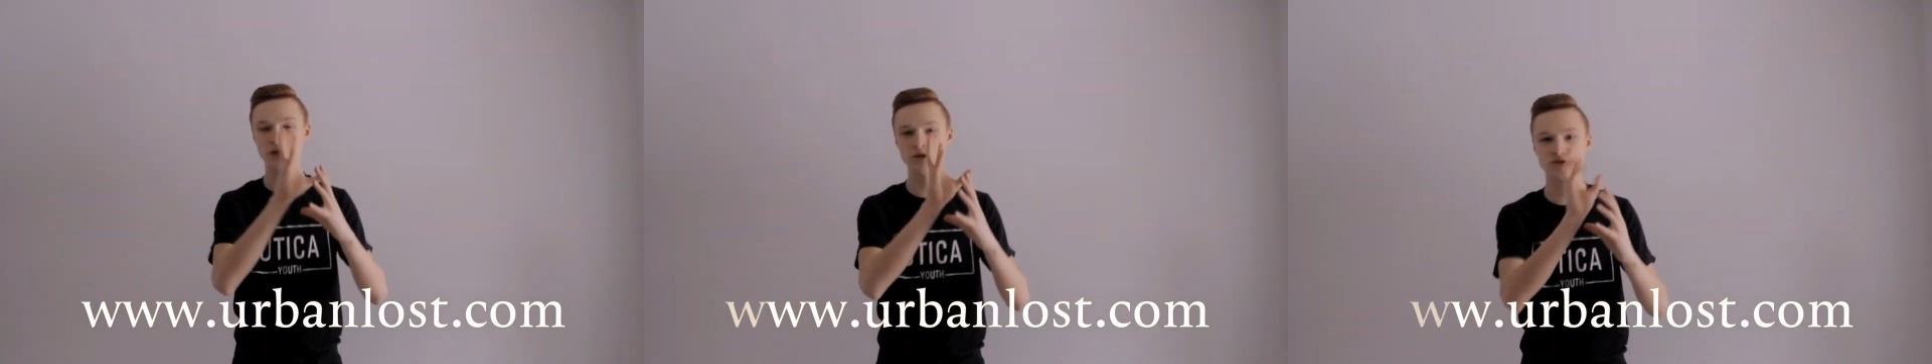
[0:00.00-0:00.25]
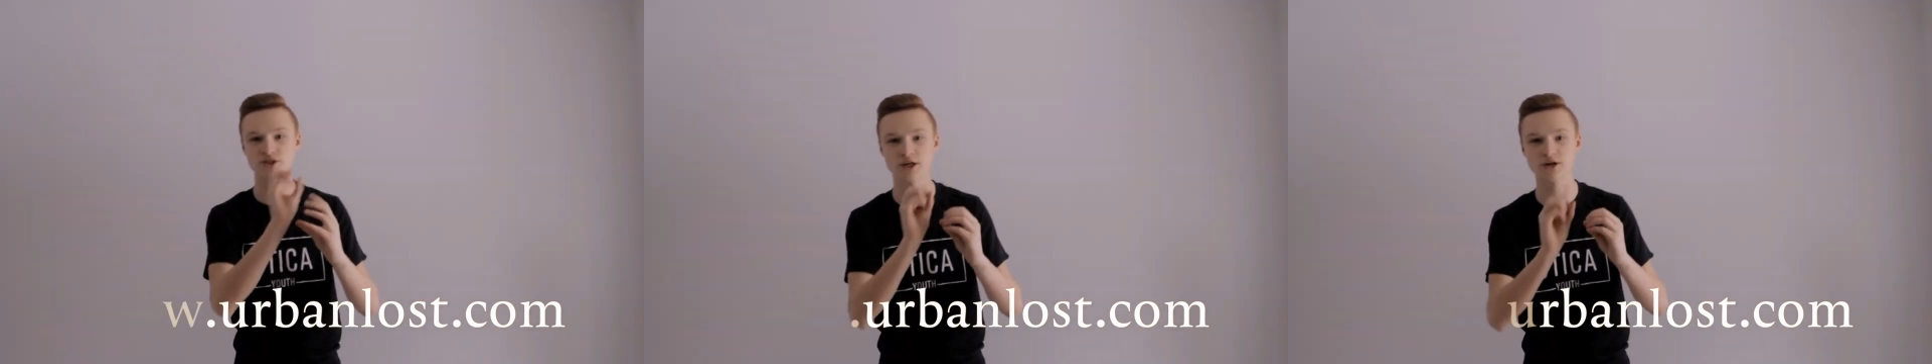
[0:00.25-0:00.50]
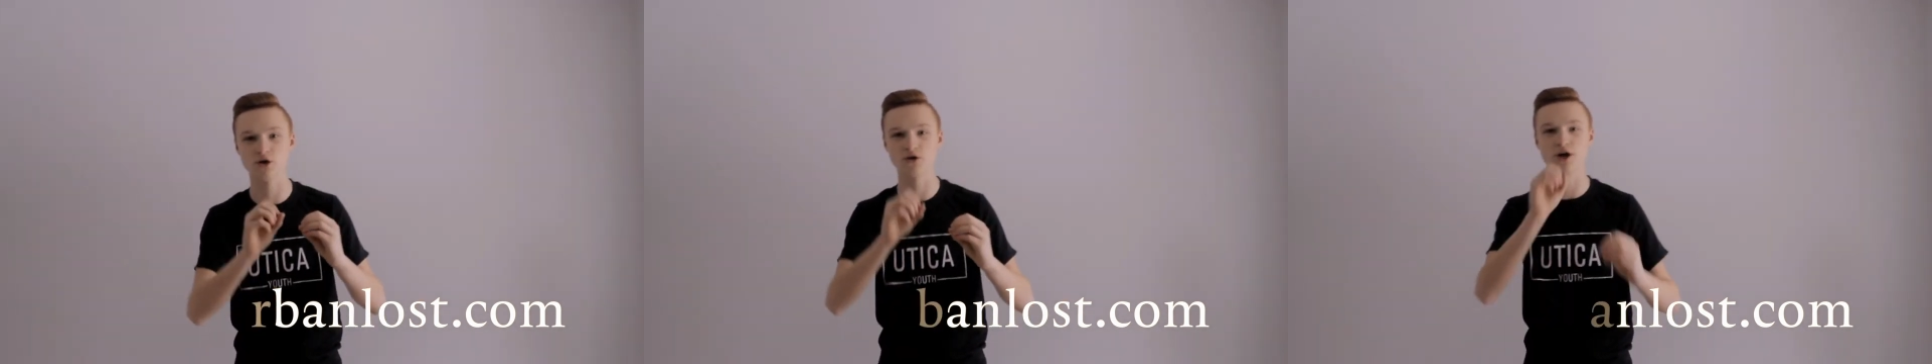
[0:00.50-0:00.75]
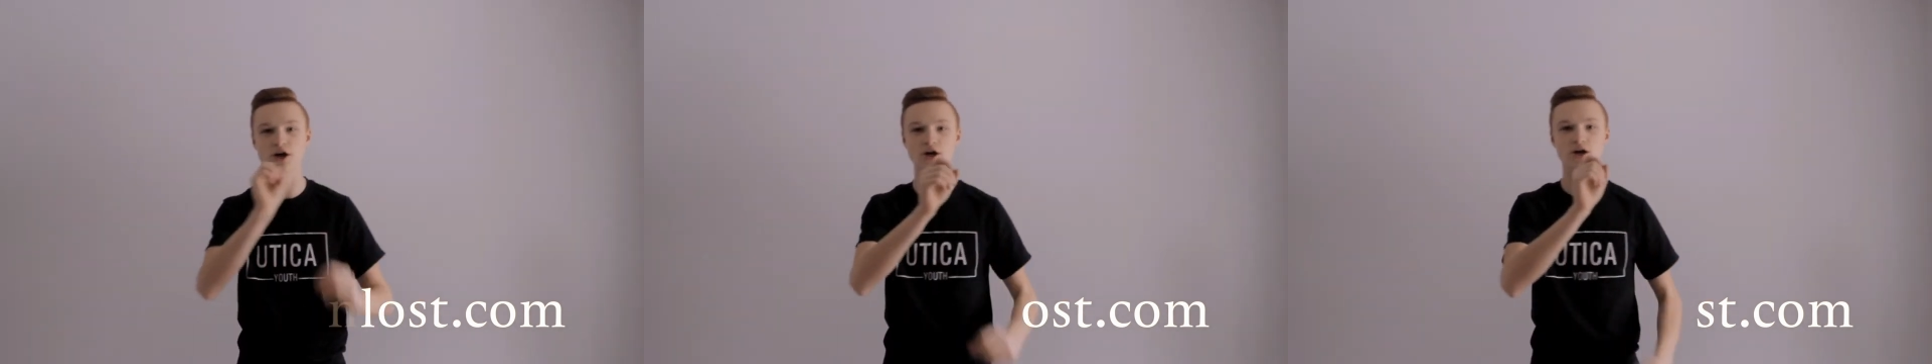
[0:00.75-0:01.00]
using the code
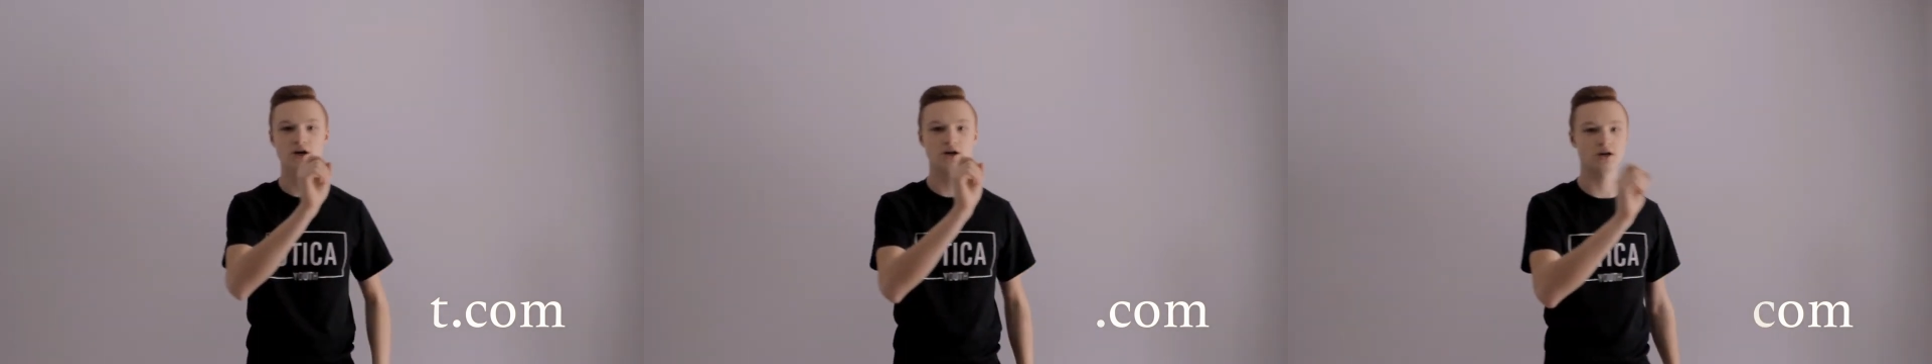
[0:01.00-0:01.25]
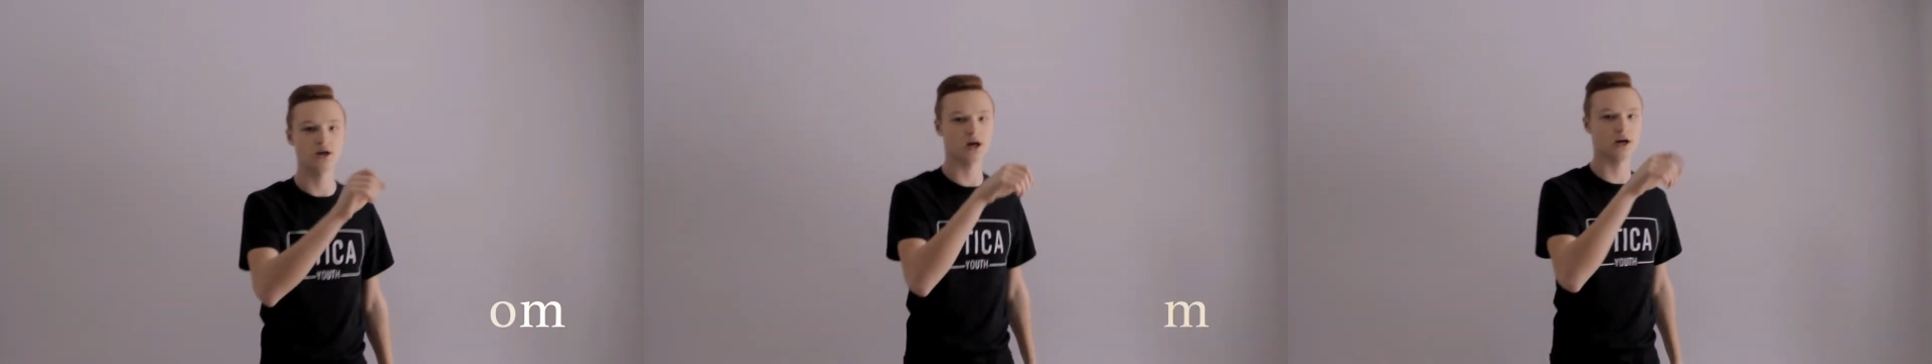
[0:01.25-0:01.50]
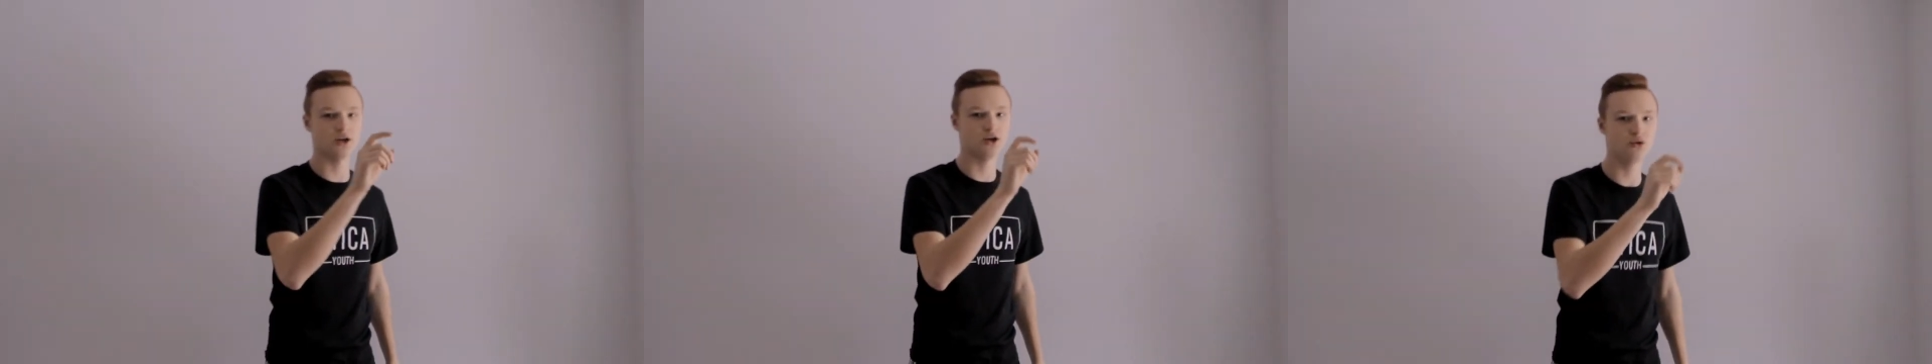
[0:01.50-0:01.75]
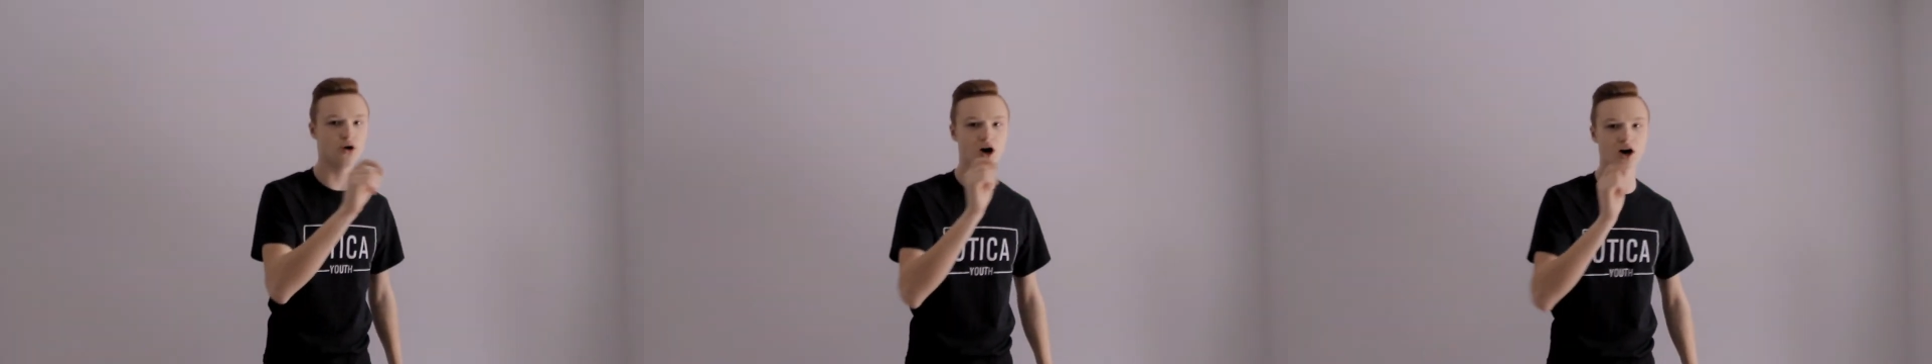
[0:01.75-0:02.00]
uh,
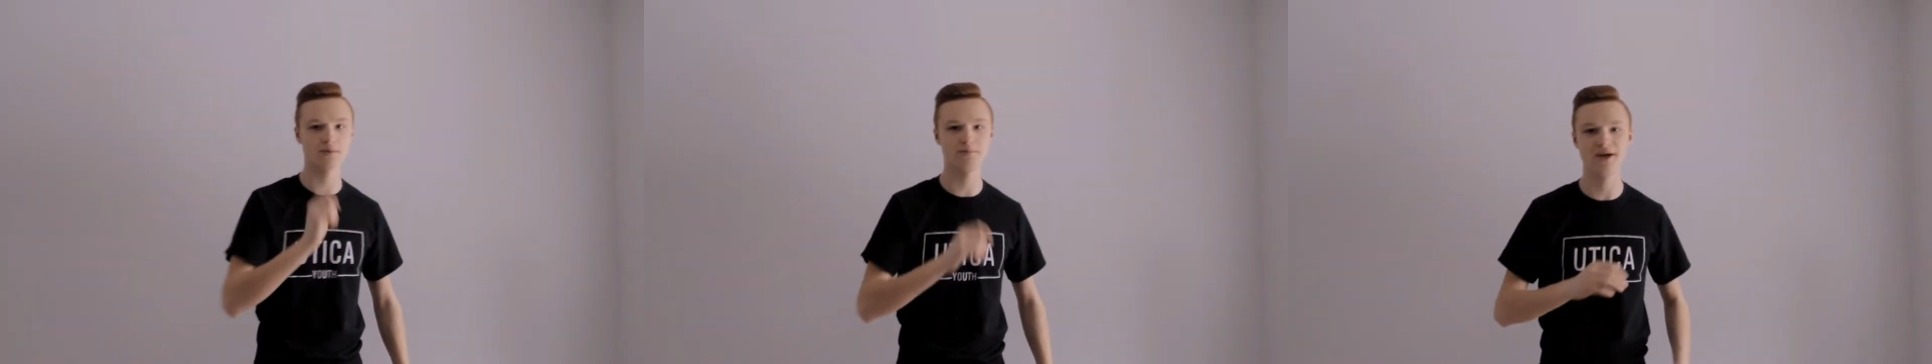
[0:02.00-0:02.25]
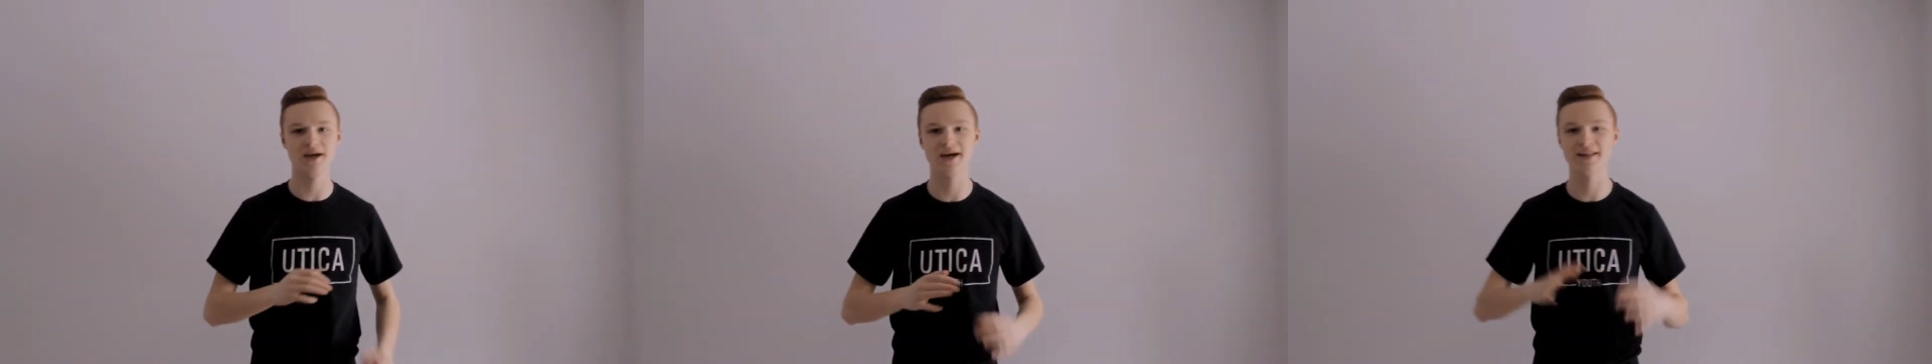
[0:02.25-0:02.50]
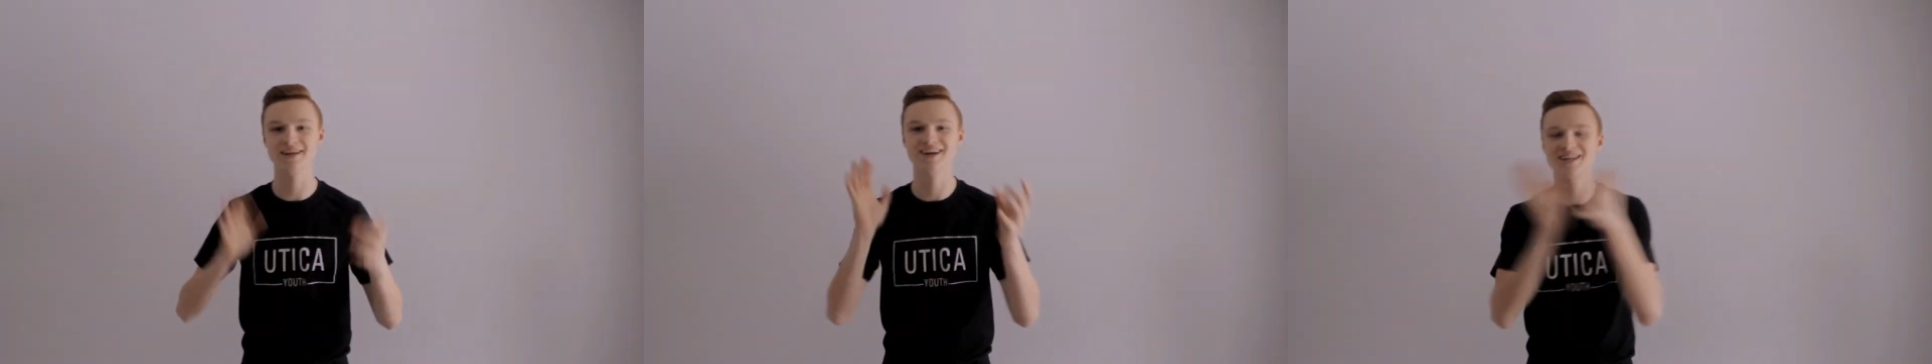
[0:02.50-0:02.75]
URBN.